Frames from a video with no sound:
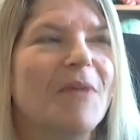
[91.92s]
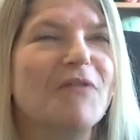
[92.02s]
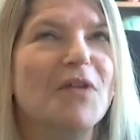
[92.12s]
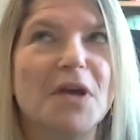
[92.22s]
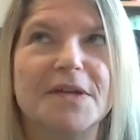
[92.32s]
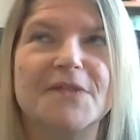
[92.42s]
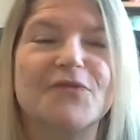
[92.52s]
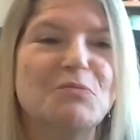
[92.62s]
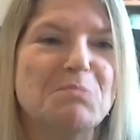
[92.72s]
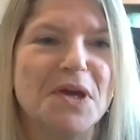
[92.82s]
feel like a
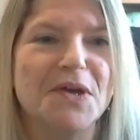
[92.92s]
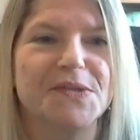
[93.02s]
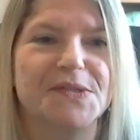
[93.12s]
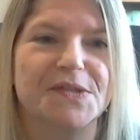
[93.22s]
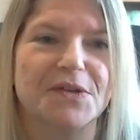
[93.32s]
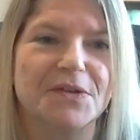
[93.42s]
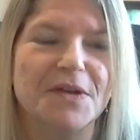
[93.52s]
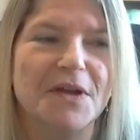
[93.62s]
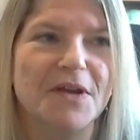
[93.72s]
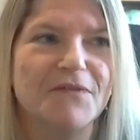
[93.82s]
different
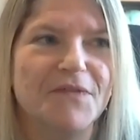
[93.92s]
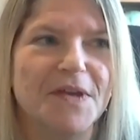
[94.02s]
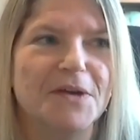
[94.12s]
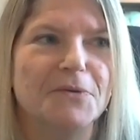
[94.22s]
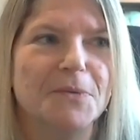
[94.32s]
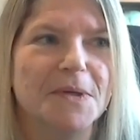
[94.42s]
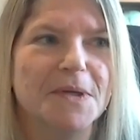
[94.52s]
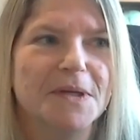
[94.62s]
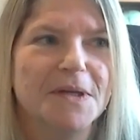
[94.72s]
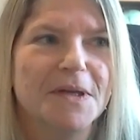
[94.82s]
person, and I feel
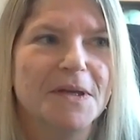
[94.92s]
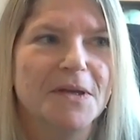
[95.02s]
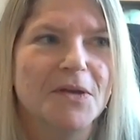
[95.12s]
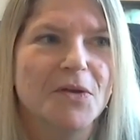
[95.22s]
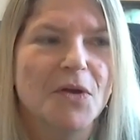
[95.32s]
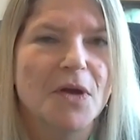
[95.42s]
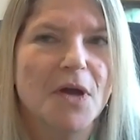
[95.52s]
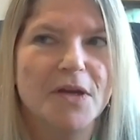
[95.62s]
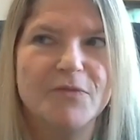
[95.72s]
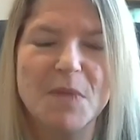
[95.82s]

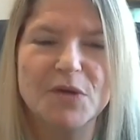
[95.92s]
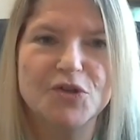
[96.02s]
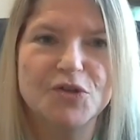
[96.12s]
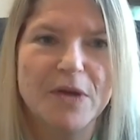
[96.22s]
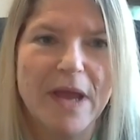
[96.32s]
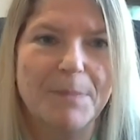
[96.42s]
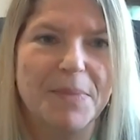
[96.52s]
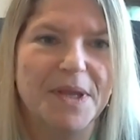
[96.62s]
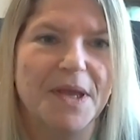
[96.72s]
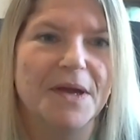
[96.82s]
kind of much
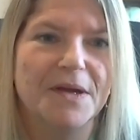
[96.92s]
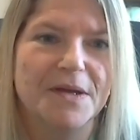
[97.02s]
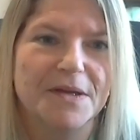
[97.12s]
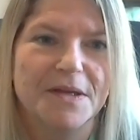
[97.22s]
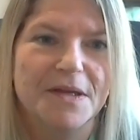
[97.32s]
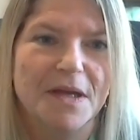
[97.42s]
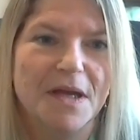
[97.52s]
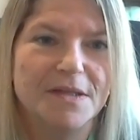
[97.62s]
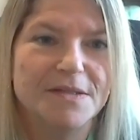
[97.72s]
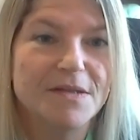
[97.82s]
happier
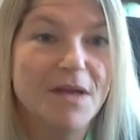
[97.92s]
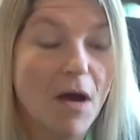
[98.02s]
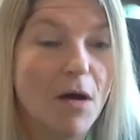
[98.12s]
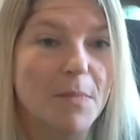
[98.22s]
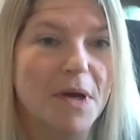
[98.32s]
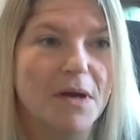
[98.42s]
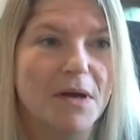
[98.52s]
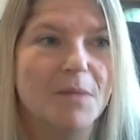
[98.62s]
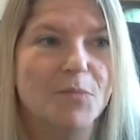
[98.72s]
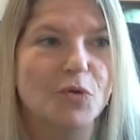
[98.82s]
and calmer
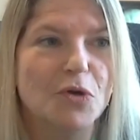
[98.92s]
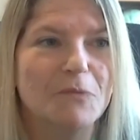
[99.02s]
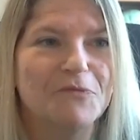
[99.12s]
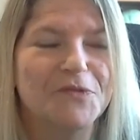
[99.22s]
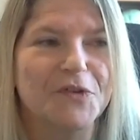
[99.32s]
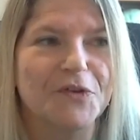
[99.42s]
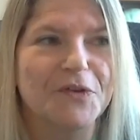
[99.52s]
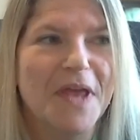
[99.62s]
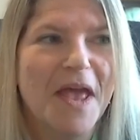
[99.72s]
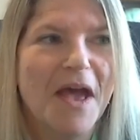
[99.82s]
and more
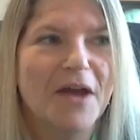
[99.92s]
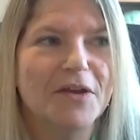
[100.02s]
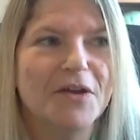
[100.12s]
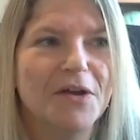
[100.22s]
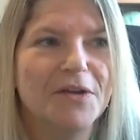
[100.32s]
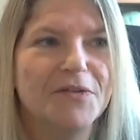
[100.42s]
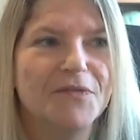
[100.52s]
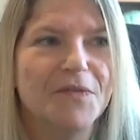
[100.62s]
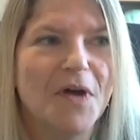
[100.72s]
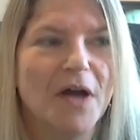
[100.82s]
confident. And I
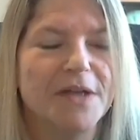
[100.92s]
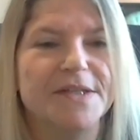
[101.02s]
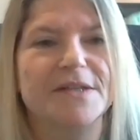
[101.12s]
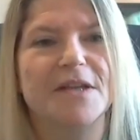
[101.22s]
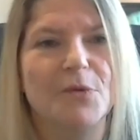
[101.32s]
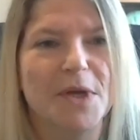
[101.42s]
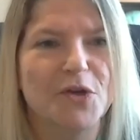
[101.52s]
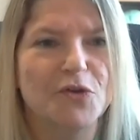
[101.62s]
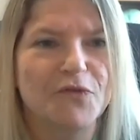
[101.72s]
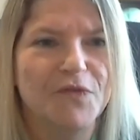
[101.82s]
didn't know I
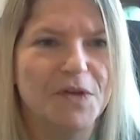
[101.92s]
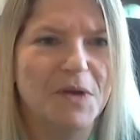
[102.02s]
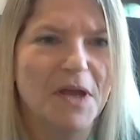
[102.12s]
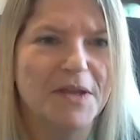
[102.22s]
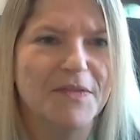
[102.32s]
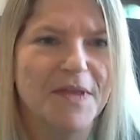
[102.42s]
could feel like